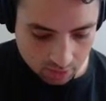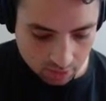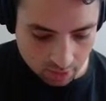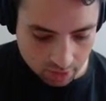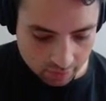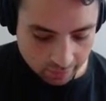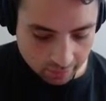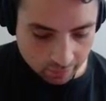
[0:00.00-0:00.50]

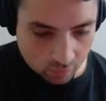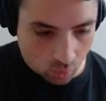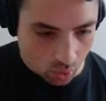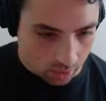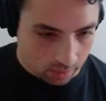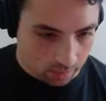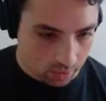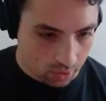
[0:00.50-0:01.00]
is
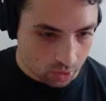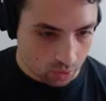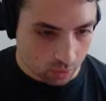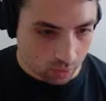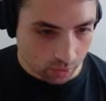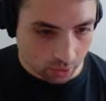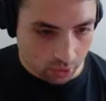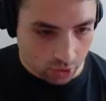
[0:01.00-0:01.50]
4. So
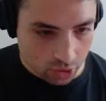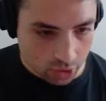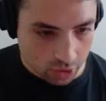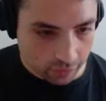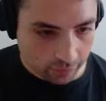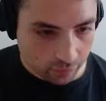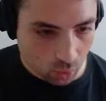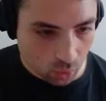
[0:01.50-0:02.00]
really just
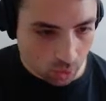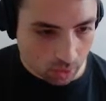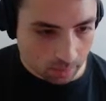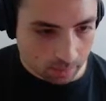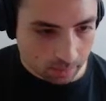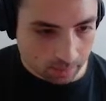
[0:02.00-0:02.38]
a 4.